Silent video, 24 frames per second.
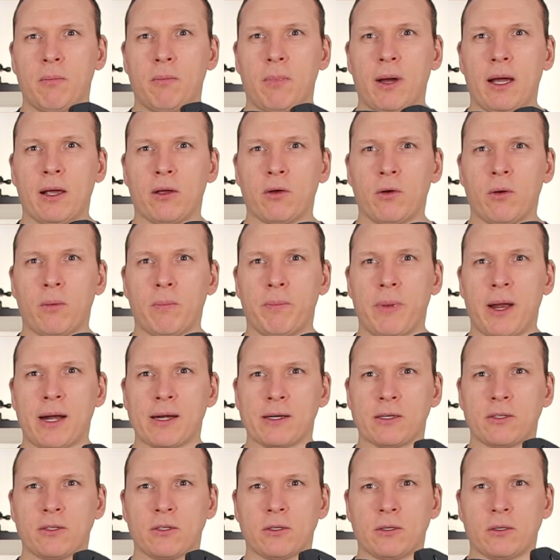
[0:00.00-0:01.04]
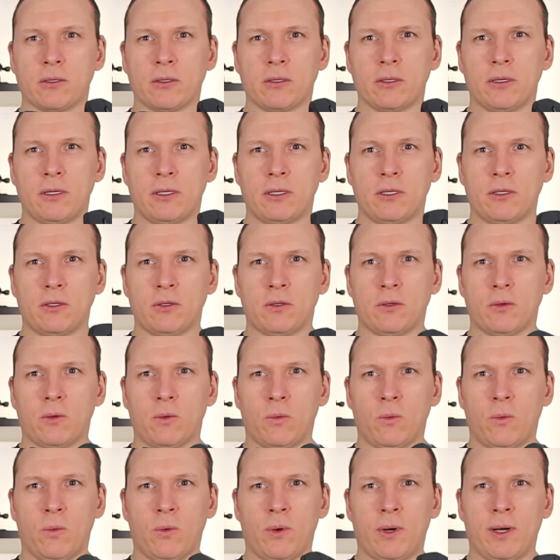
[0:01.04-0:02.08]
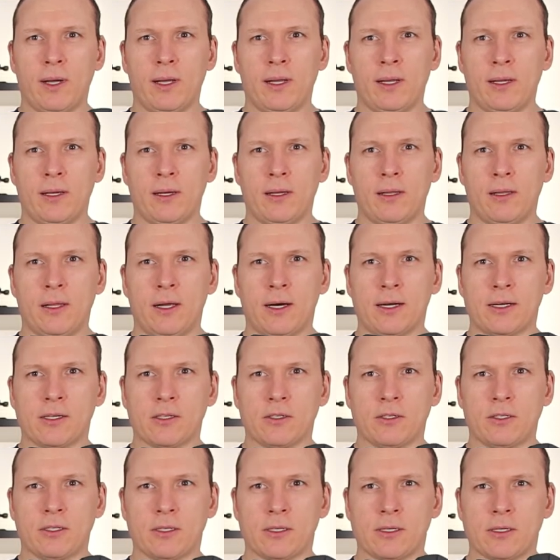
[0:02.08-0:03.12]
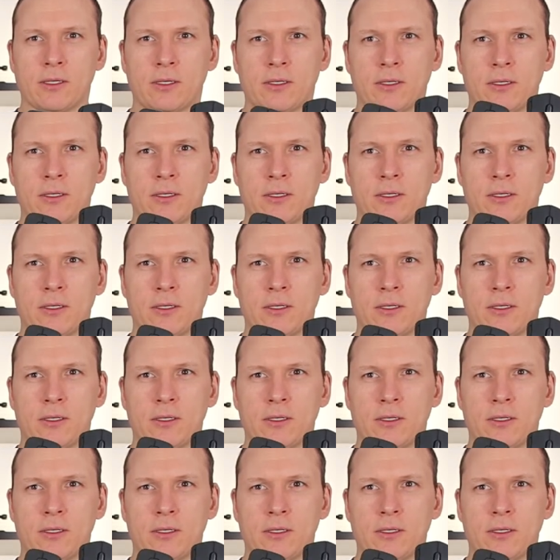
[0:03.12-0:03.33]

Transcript: By comparison, it is way larger.